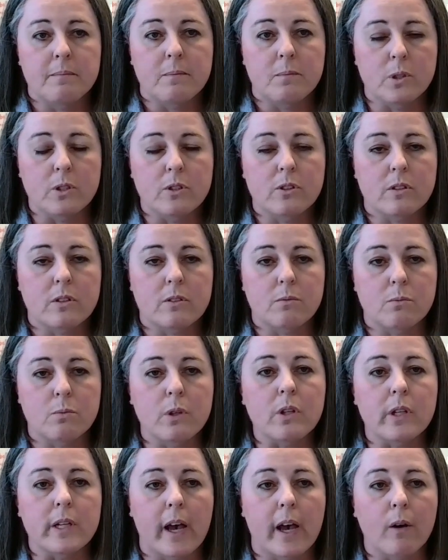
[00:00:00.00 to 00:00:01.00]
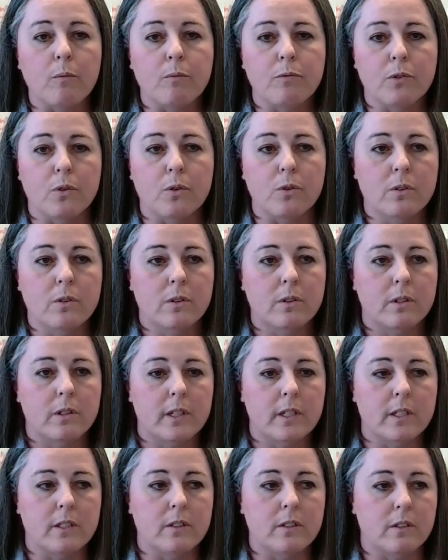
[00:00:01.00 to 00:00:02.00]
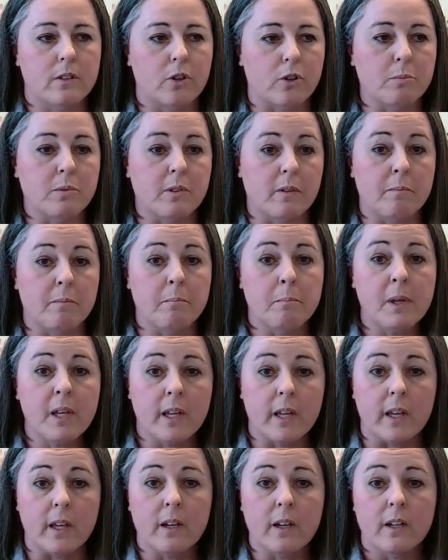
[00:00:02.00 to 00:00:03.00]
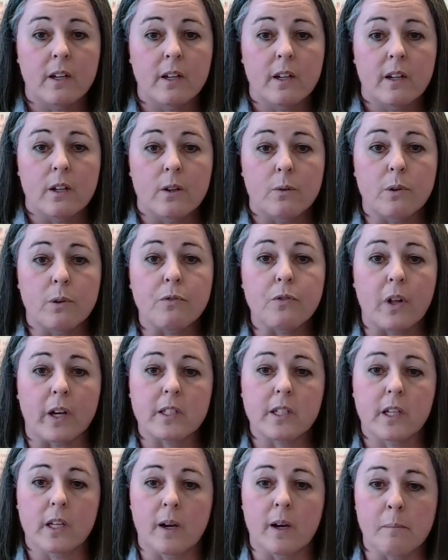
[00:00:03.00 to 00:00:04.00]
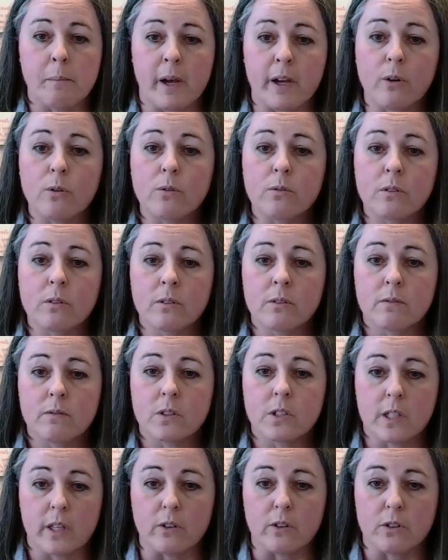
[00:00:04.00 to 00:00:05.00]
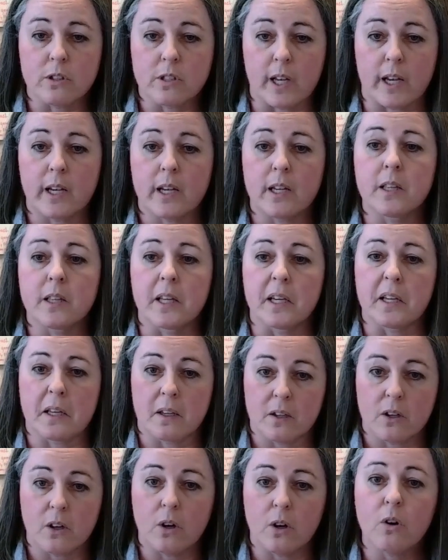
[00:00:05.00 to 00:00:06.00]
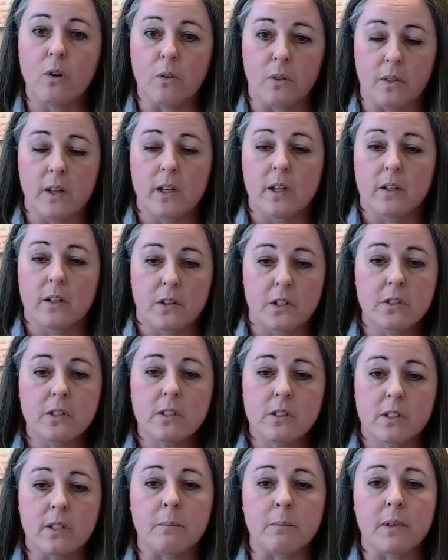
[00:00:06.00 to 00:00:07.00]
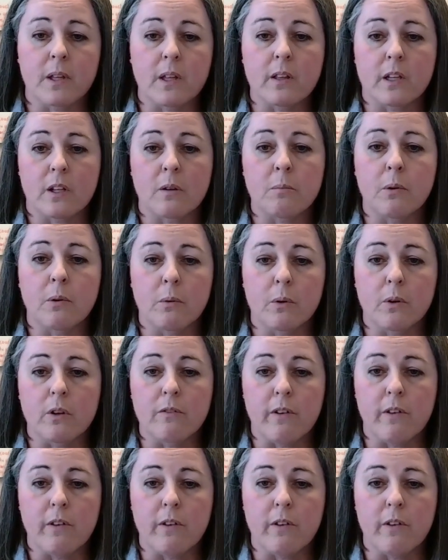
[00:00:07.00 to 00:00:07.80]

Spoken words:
was really helpful in terms of me reflecting on my own skill set and like, oh, this is something that could be really